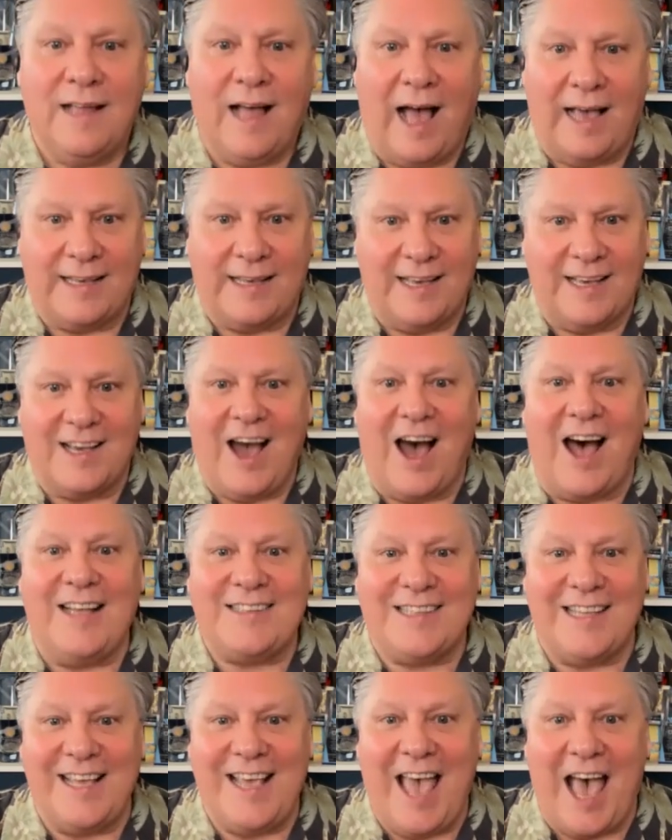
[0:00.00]
I can
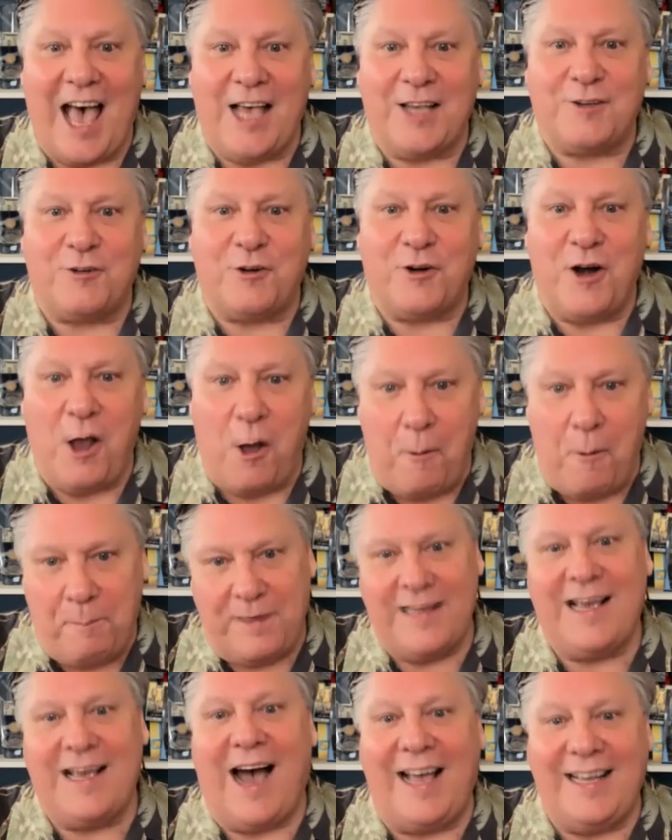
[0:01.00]
constantly ask for help
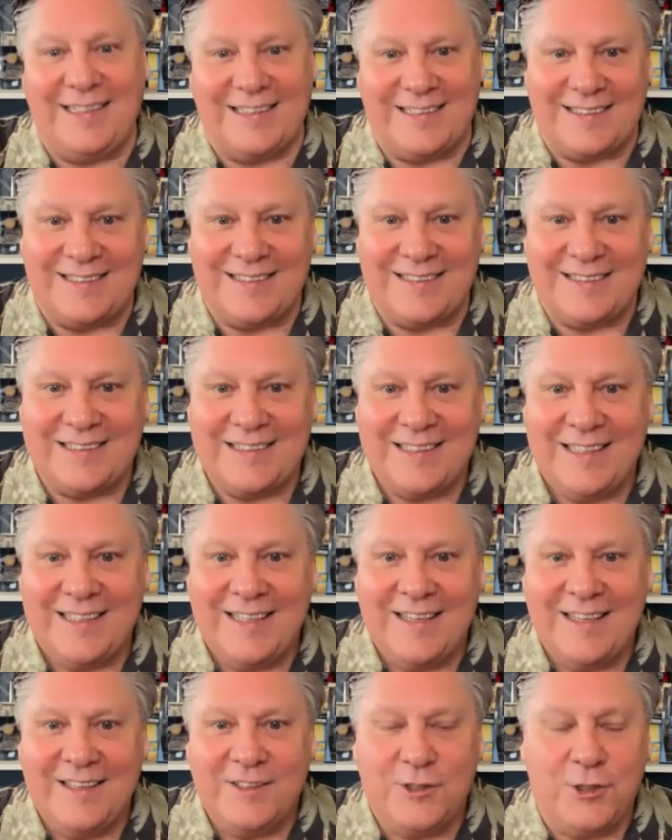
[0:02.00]
and guidance
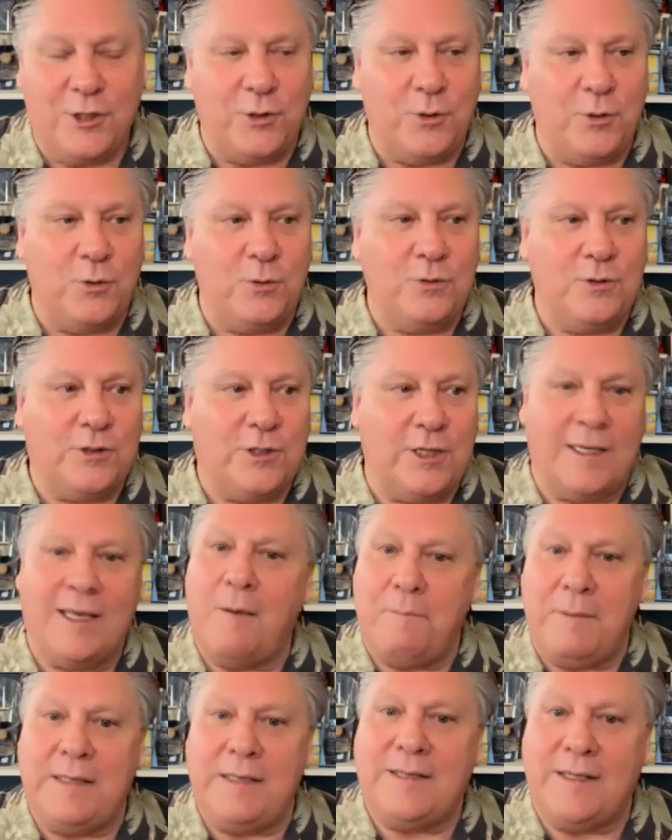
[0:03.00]
to
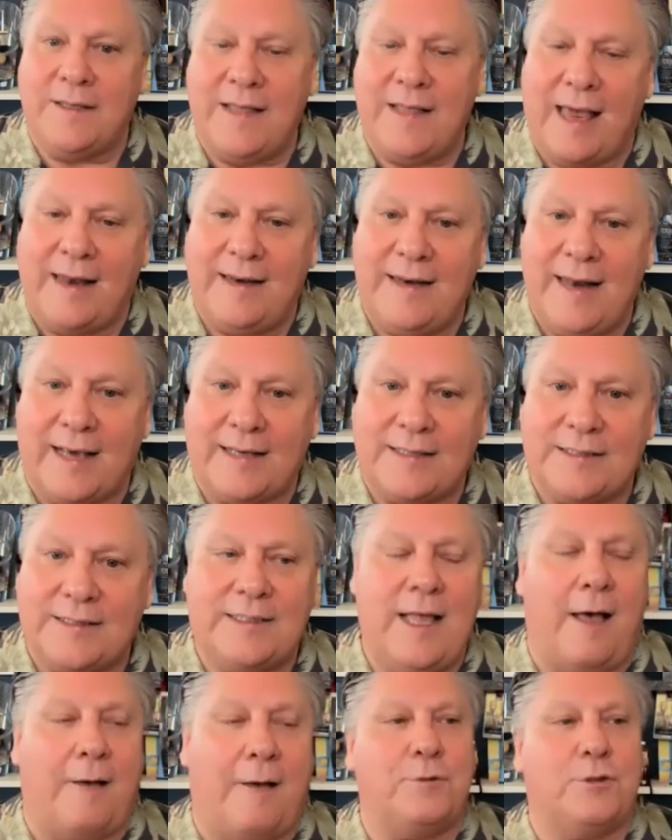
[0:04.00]
get me to that next
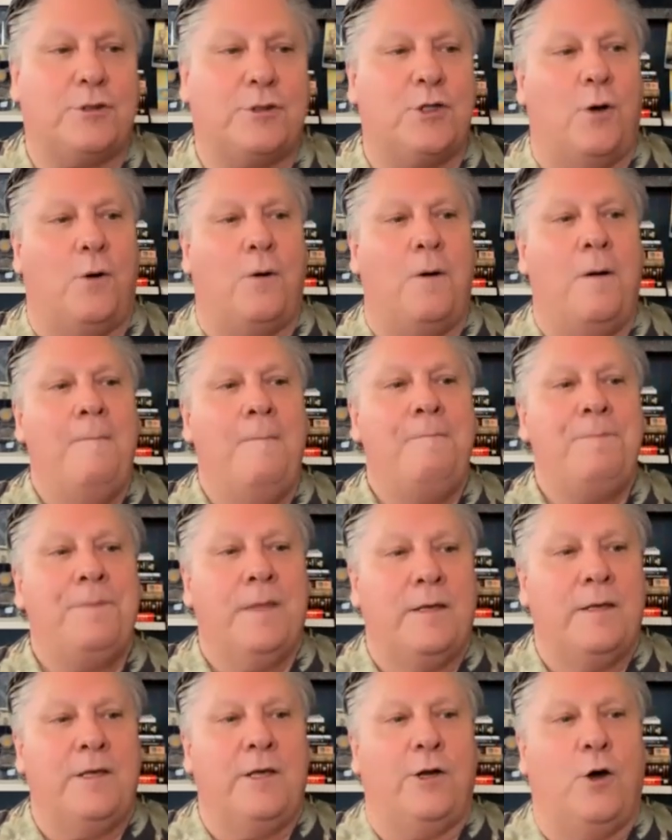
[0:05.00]
step. So,
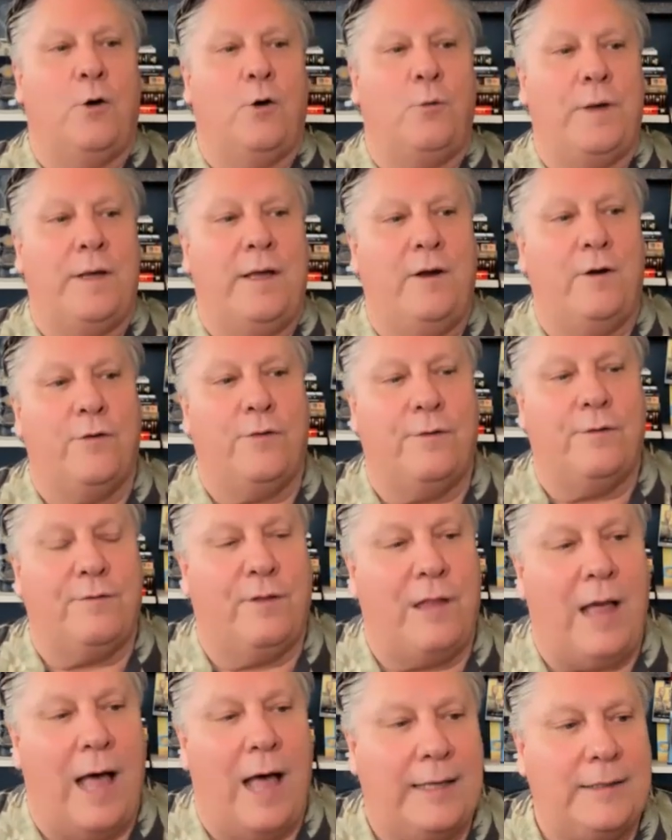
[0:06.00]
you know, we hear the
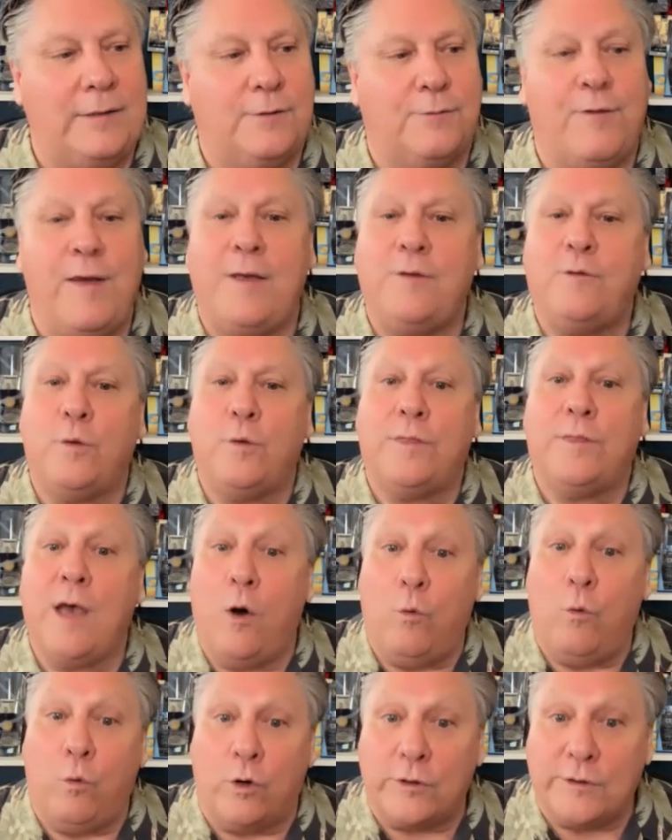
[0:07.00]
lines, faith
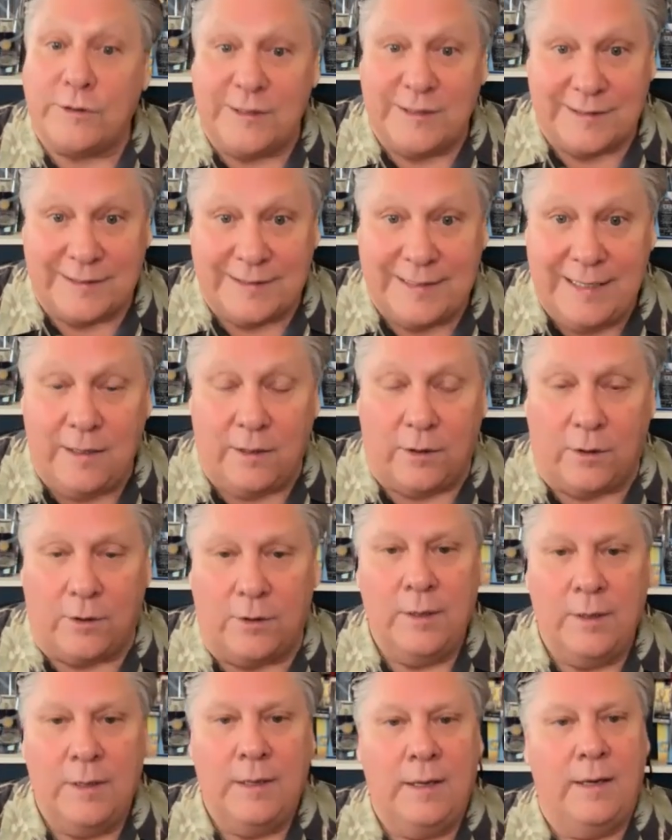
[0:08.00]
without works is
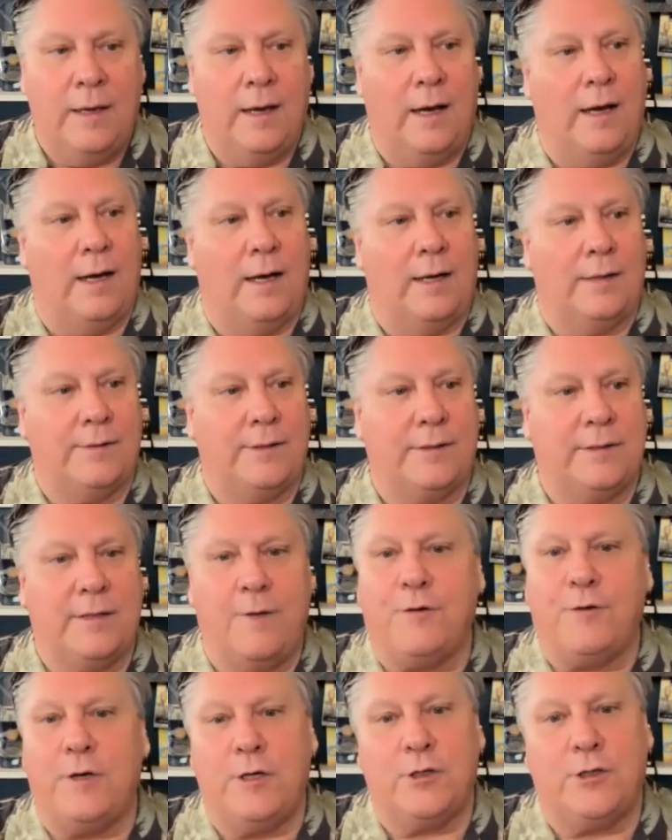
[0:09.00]
nil. The
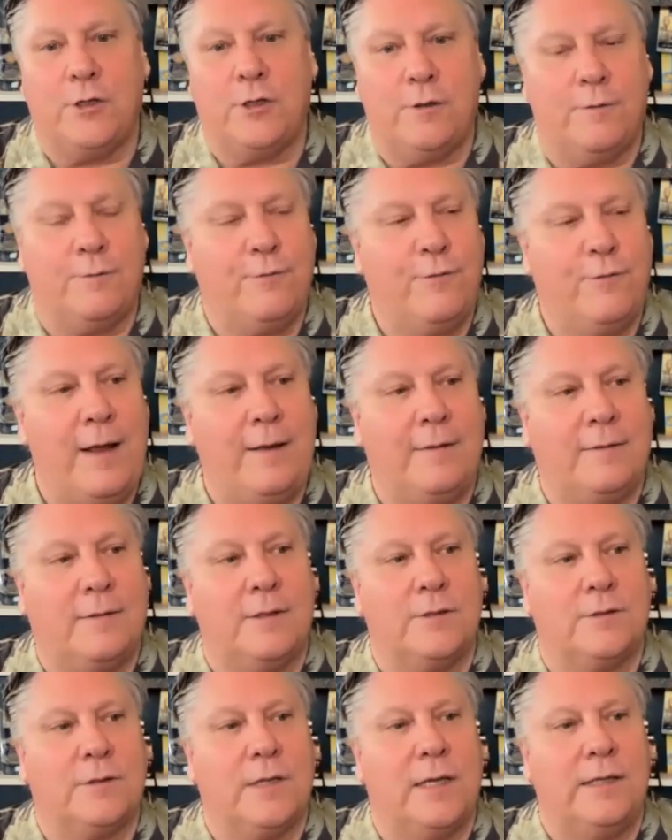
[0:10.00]
definition of faith
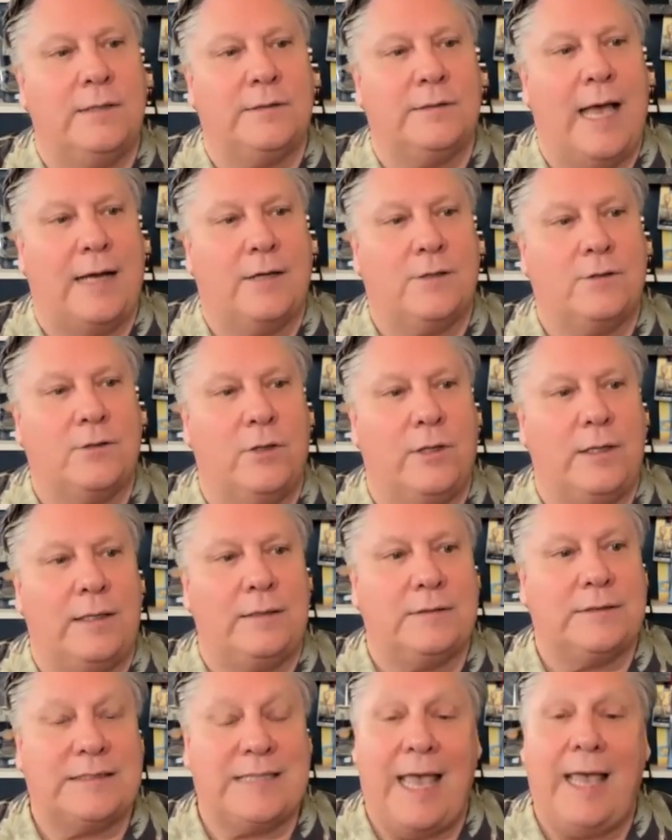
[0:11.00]
is
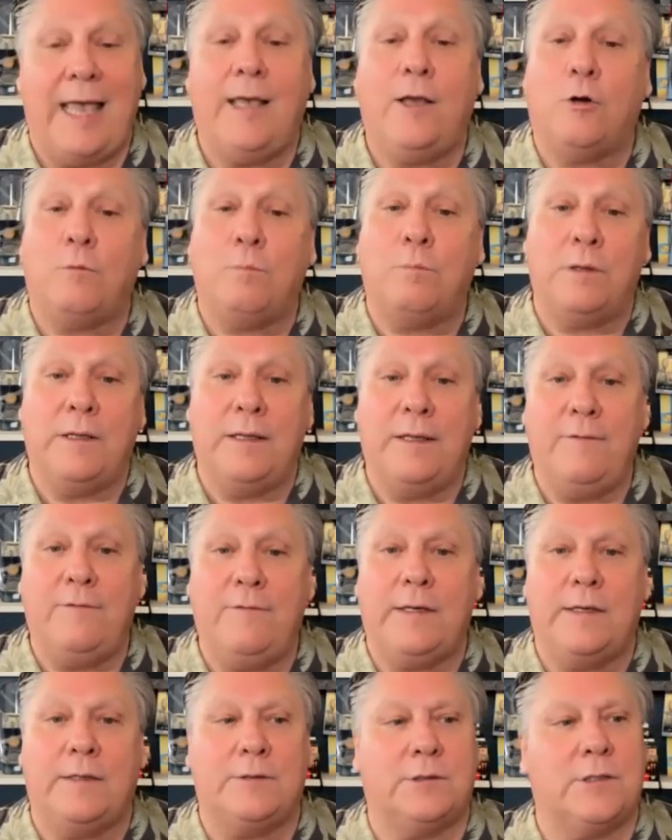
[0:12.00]
actually saying or
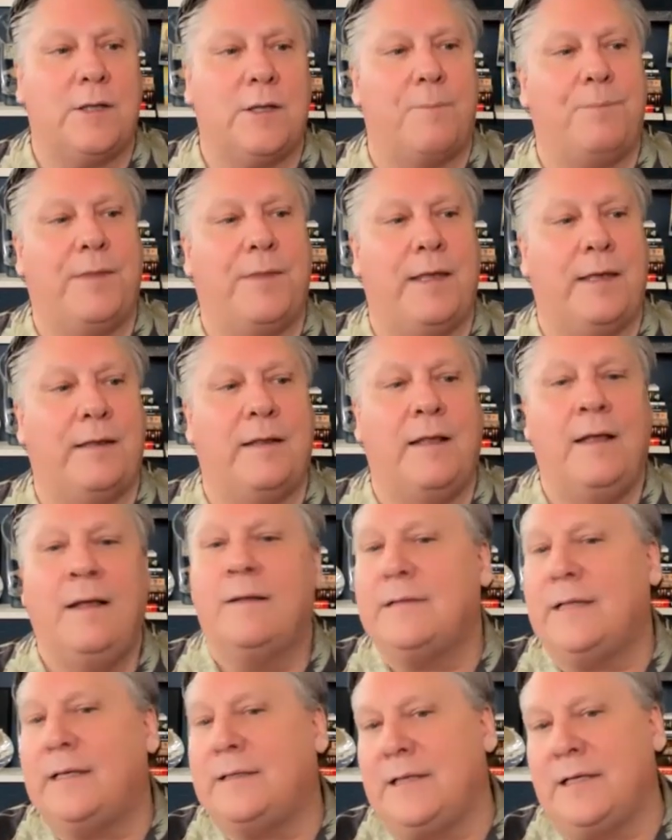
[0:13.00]
believing in something
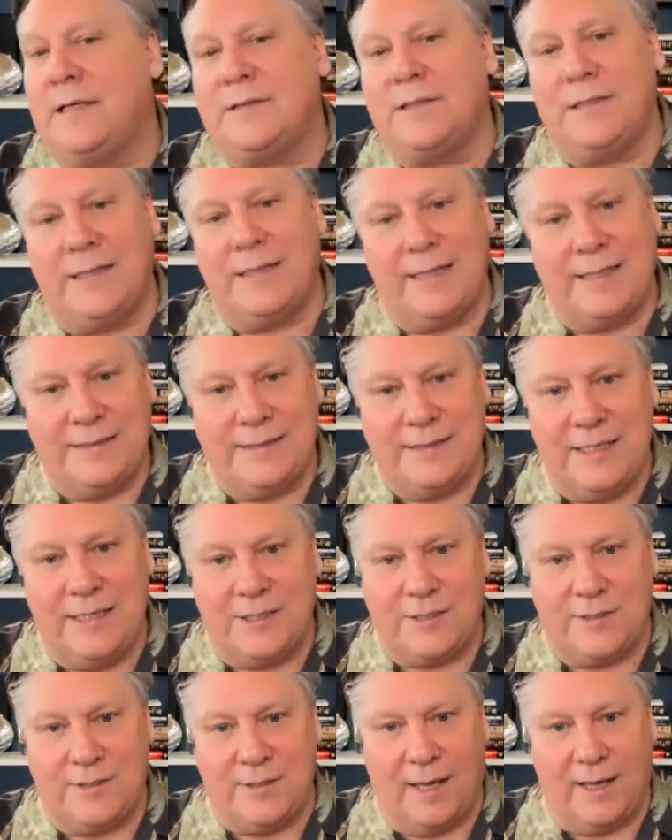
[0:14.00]
that doesn't
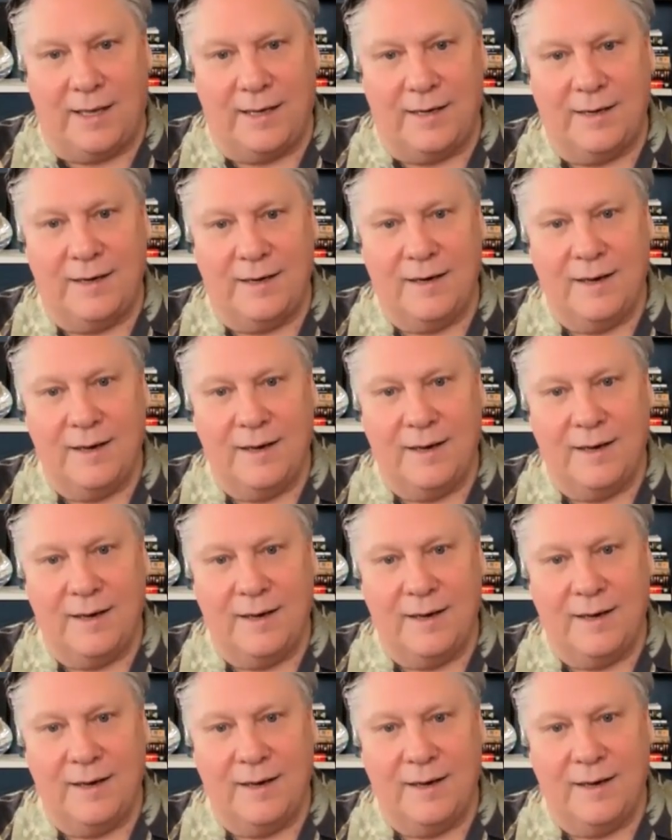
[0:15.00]
exist yet.